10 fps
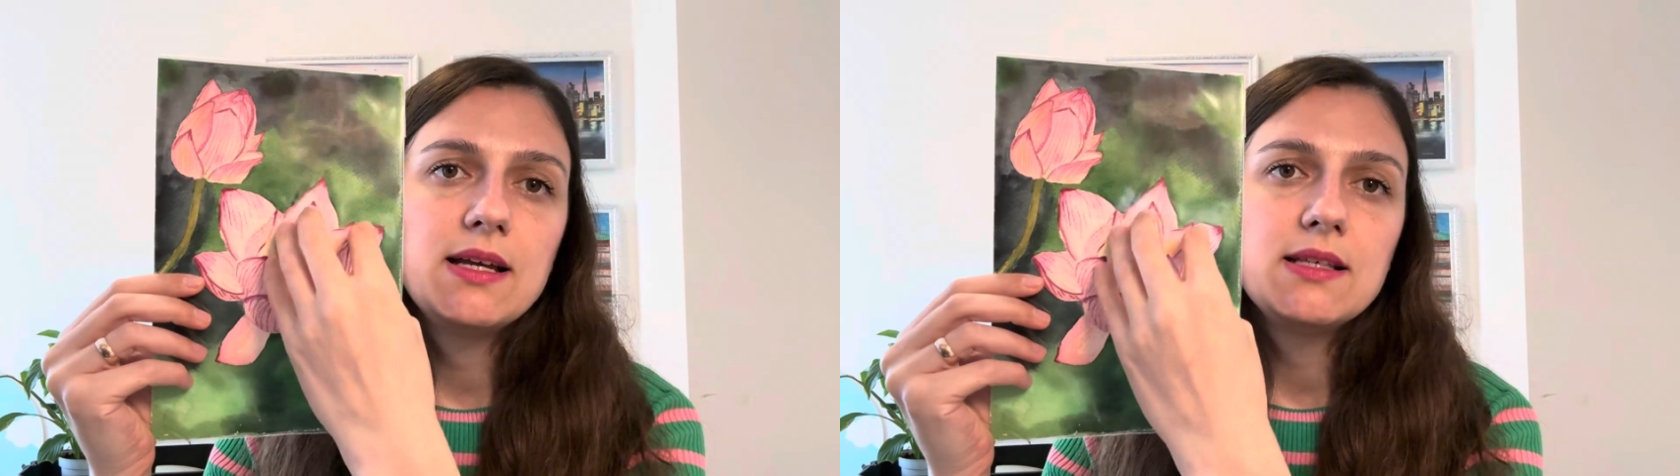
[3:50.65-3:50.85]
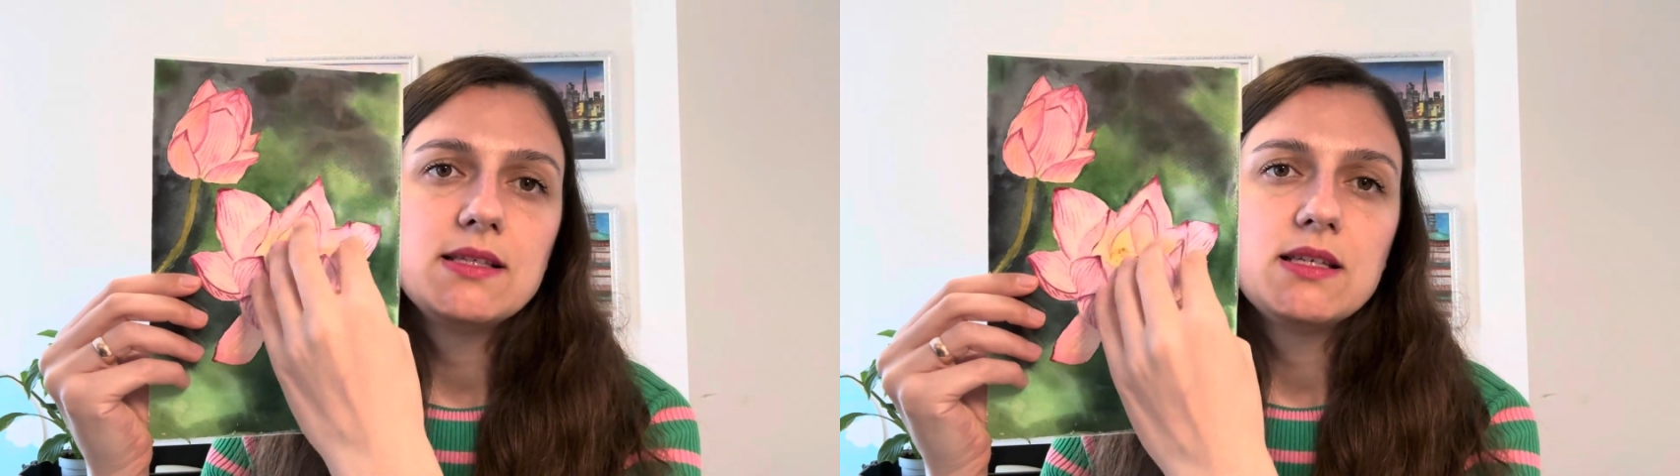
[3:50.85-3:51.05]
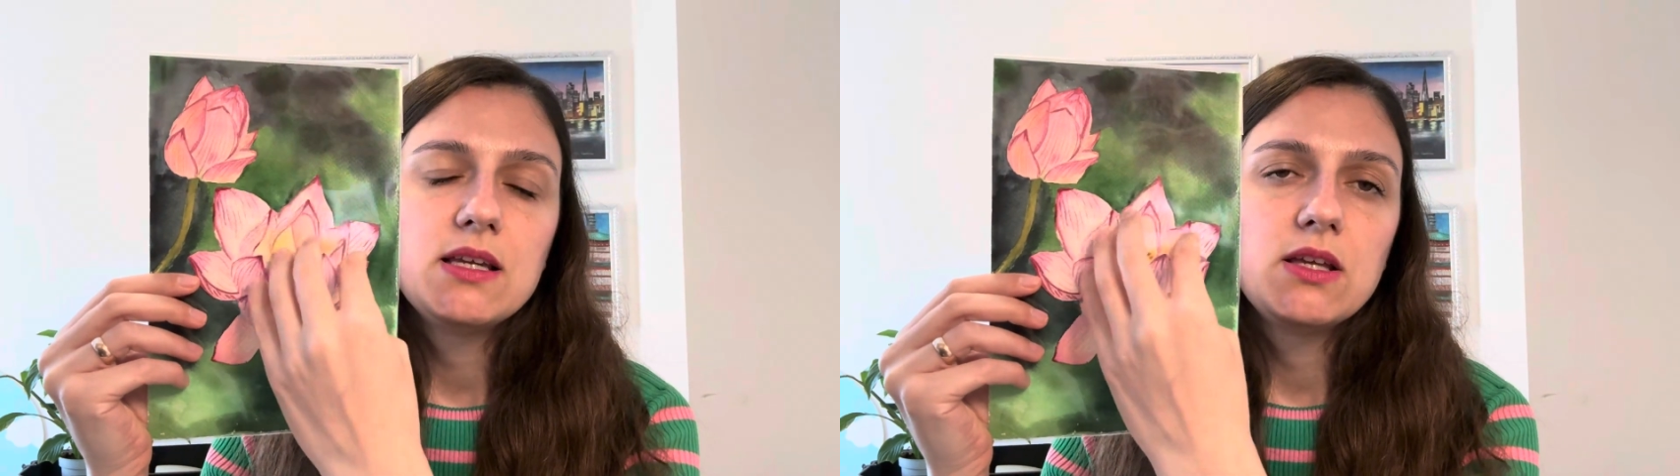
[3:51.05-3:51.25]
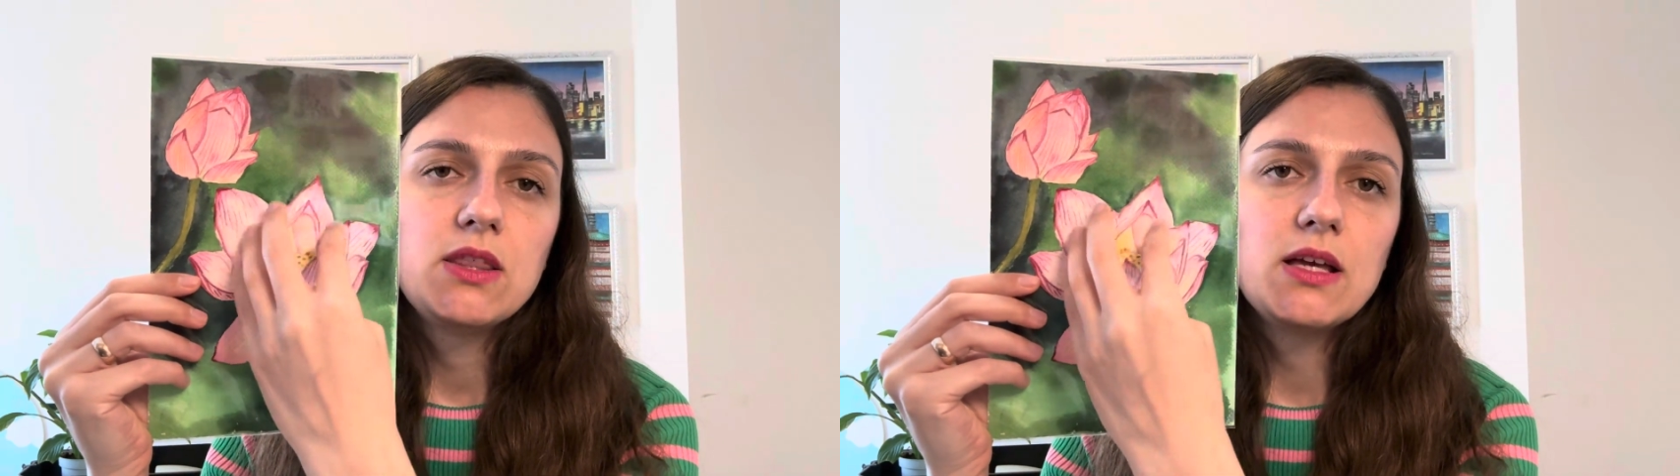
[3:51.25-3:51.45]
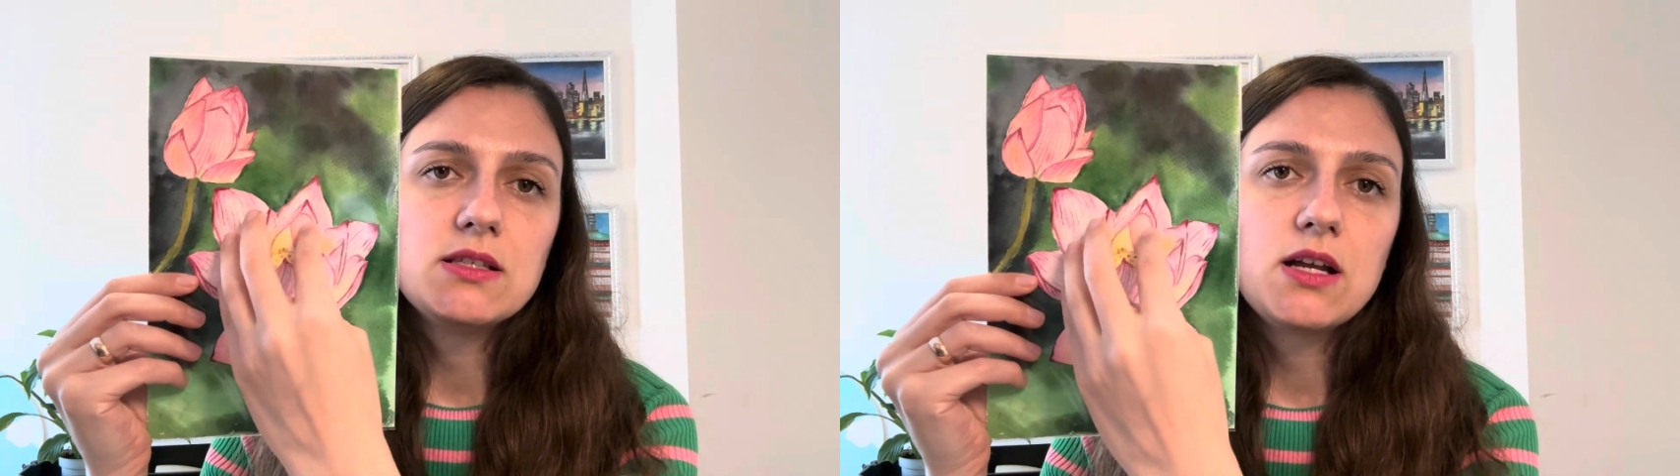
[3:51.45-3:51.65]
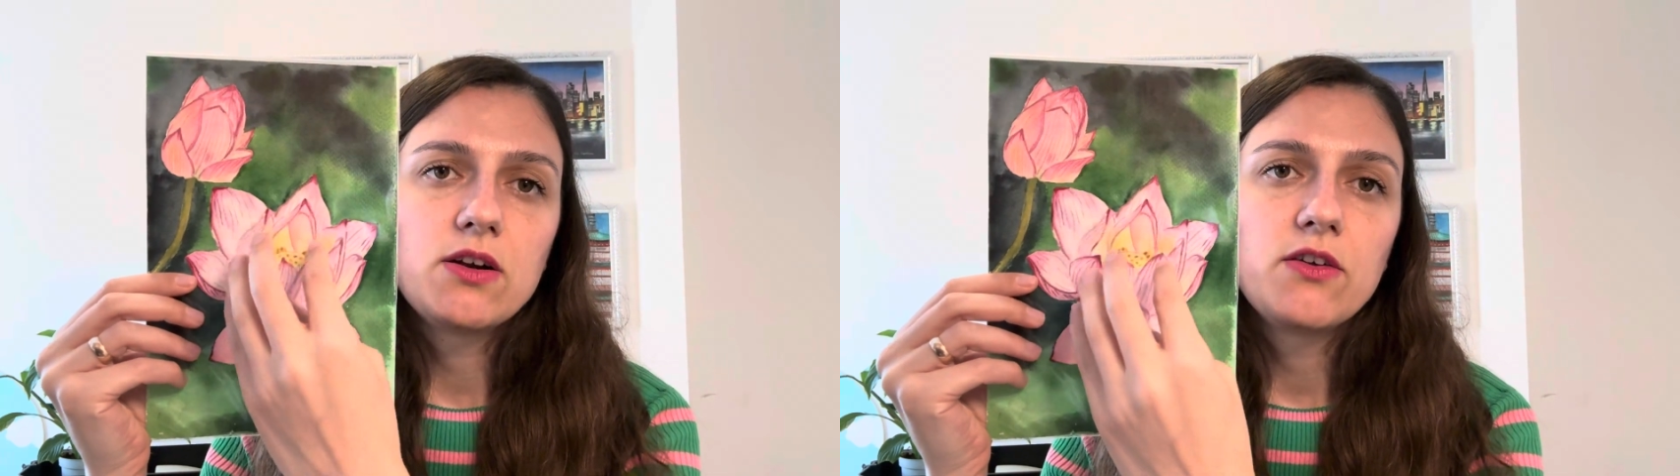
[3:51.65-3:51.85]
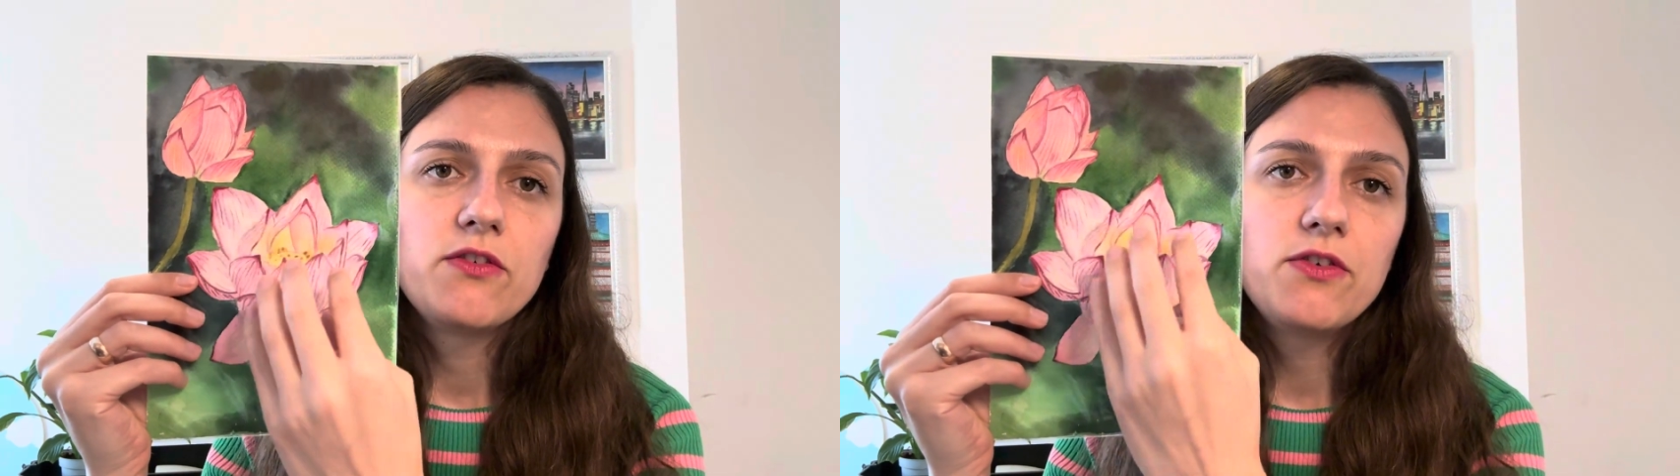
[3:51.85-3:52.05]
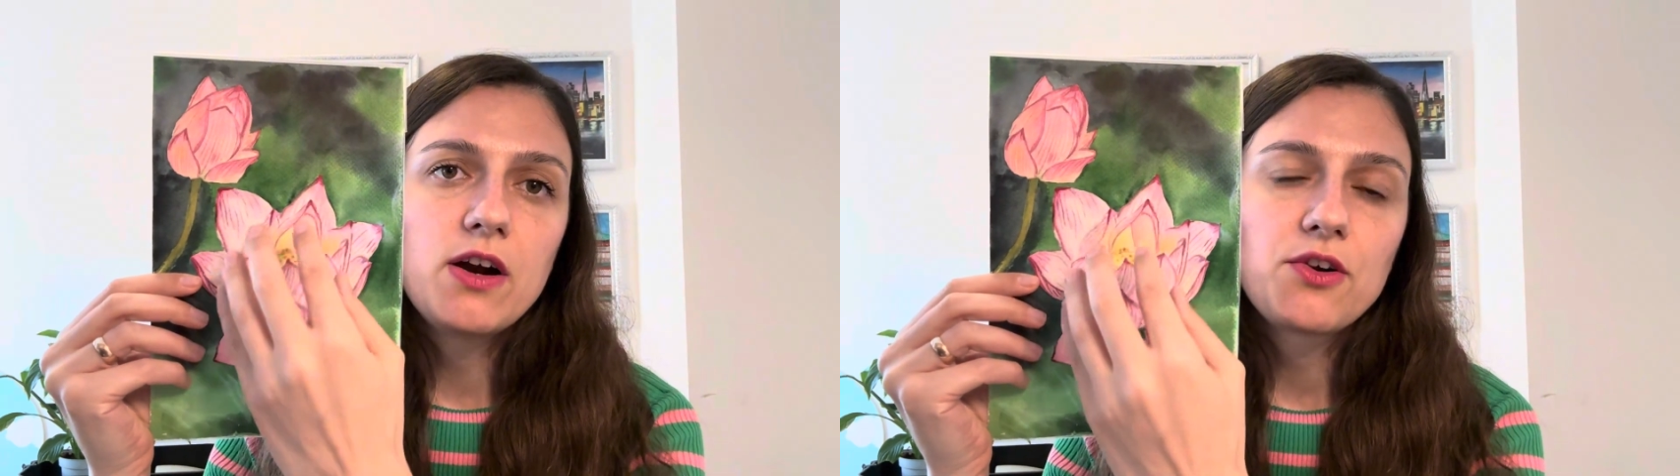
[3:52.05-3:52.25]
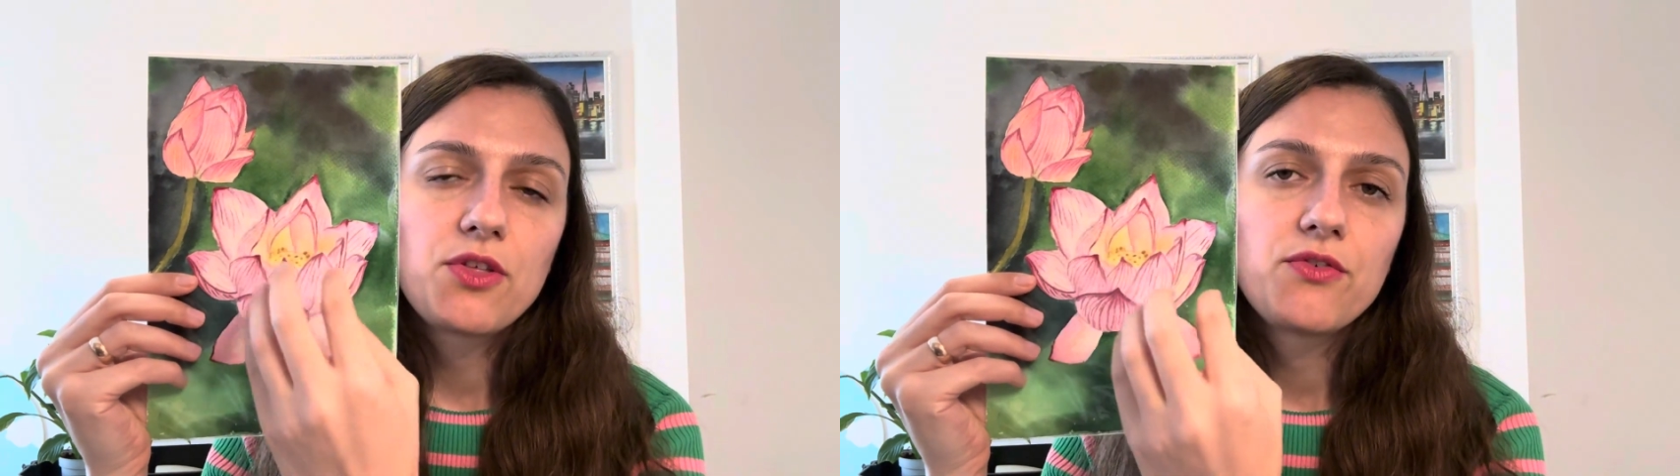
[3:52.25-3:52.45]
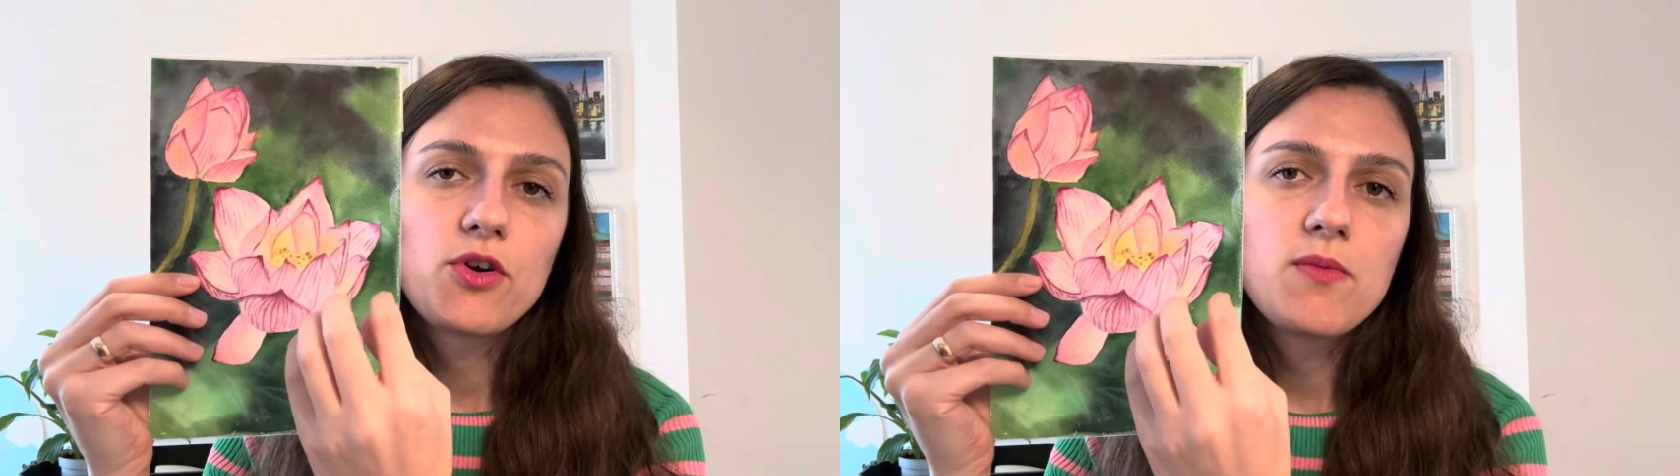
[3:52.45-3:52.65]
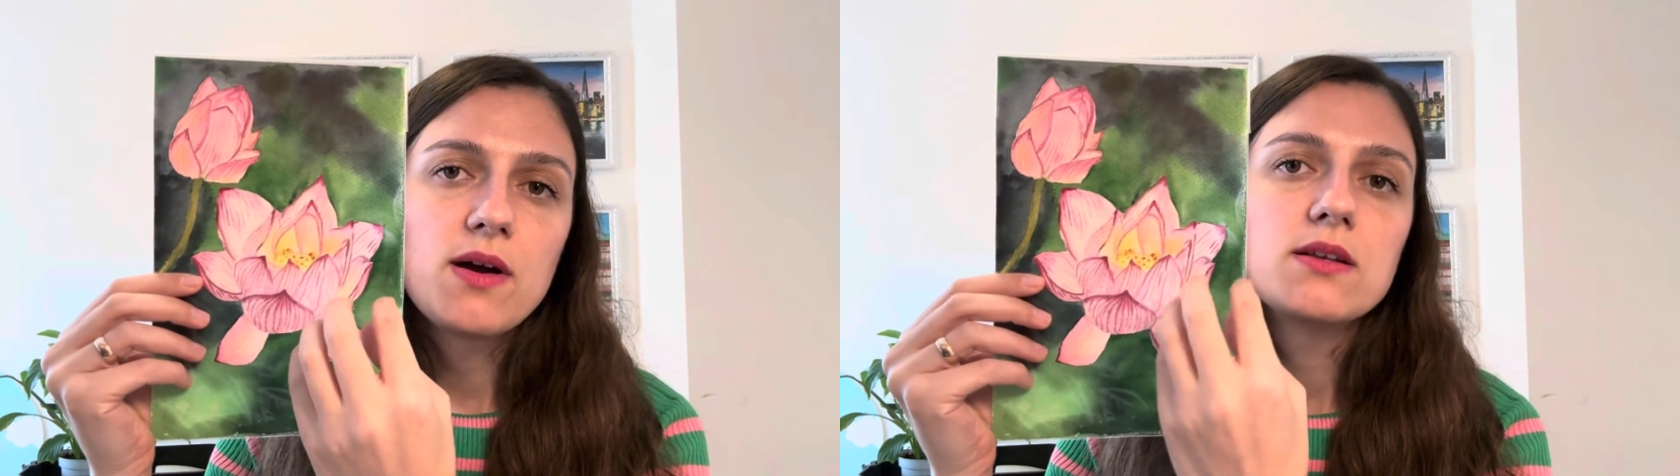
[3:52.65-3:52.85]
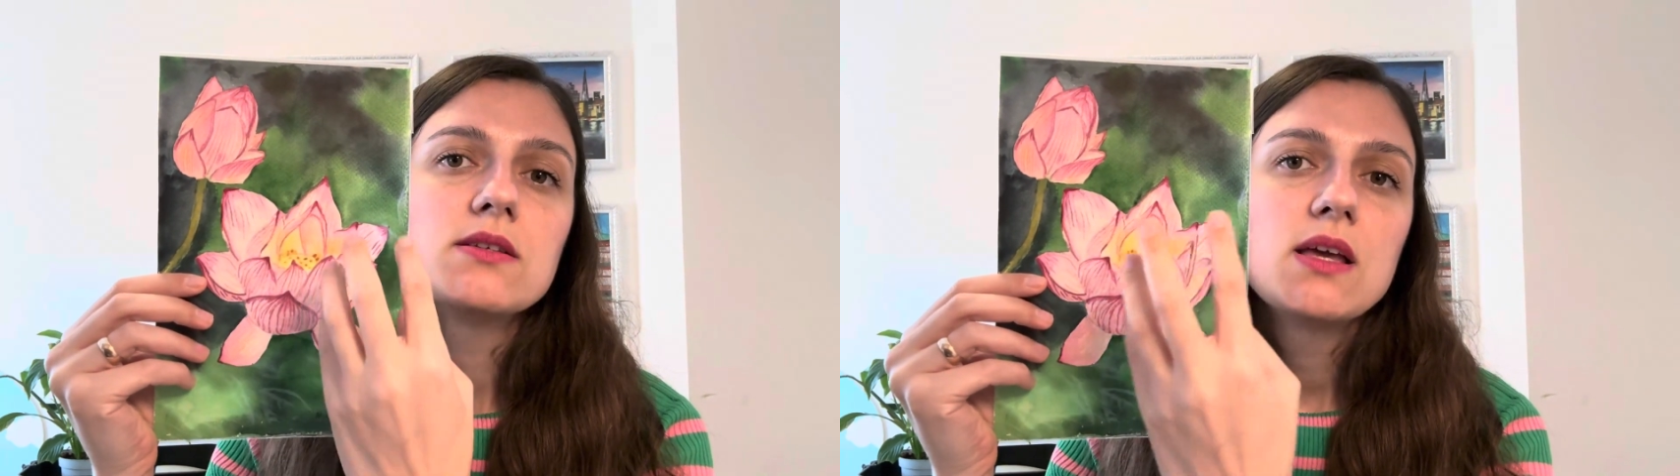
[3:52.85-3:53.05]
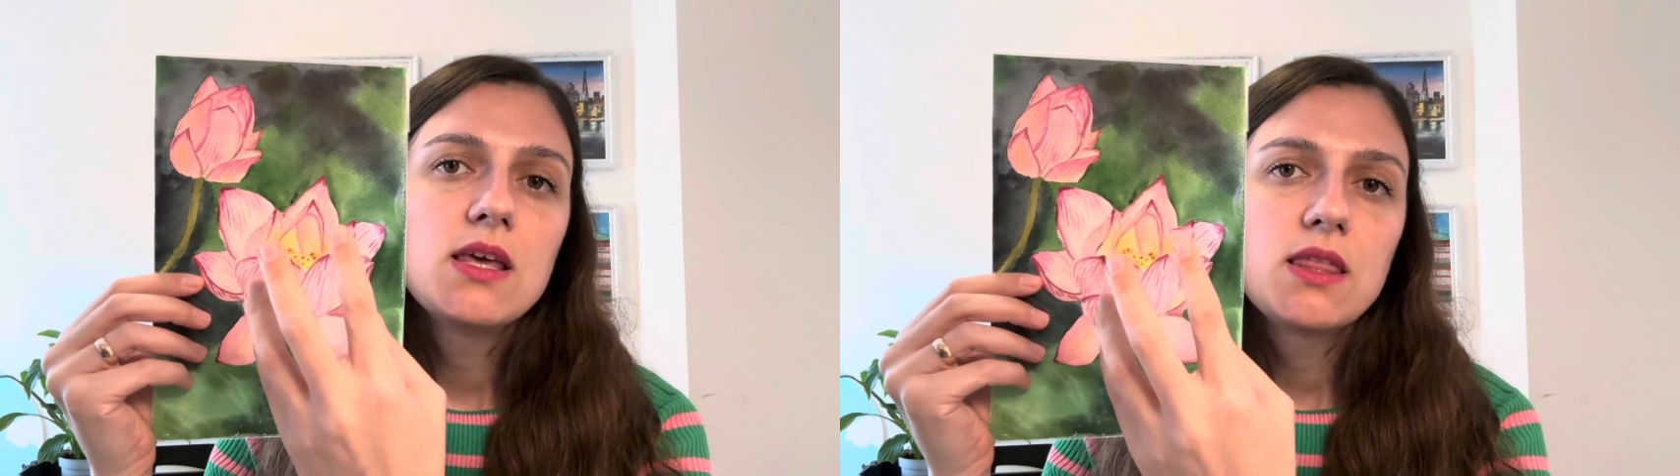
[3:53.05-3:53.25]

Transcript: and that are far from us